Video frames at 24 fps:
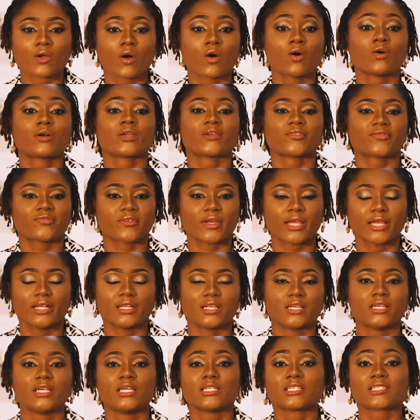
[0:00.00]
Okay, fine.
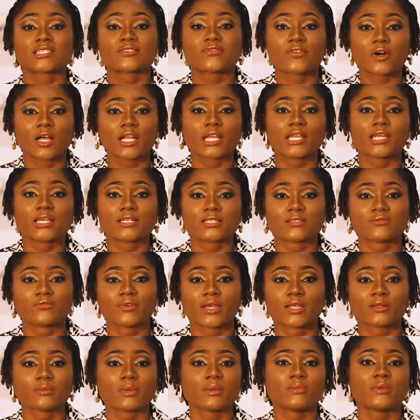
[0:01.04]
This 4 days
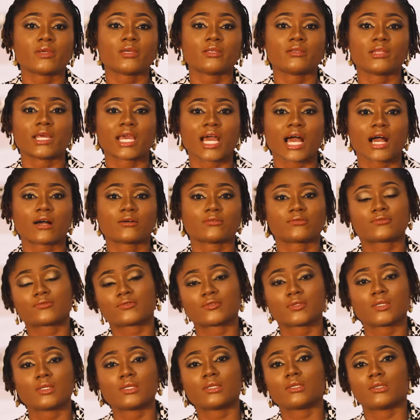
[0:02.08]
event, maybe they have
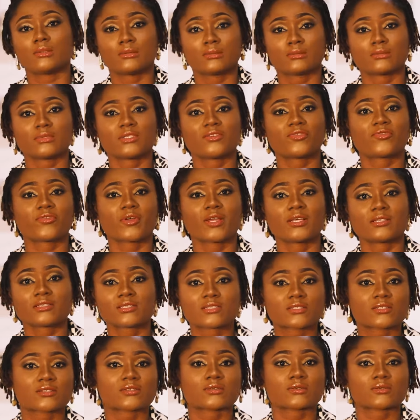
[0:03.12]
different
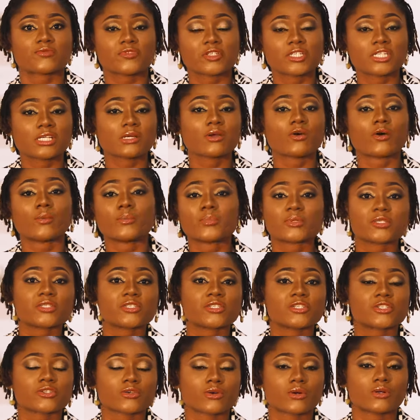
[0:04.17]
fishing
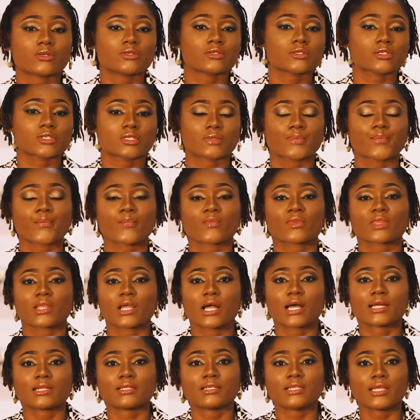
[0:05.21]
competitions,
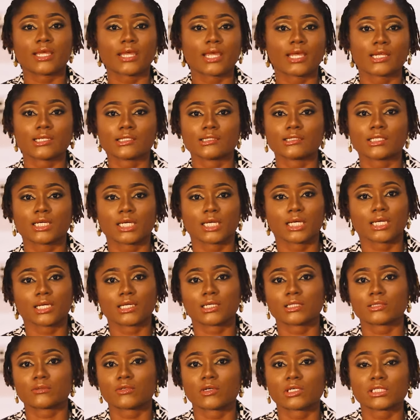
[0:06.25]
and then
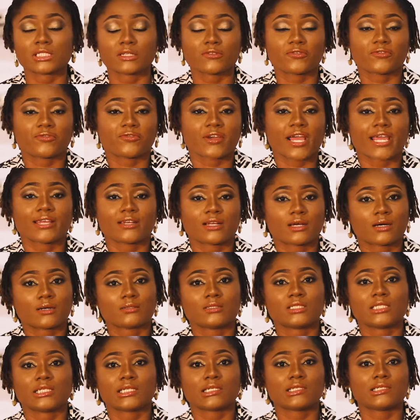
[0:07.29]
on the final
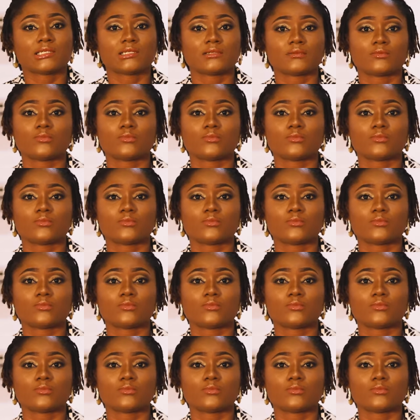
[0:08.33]
day,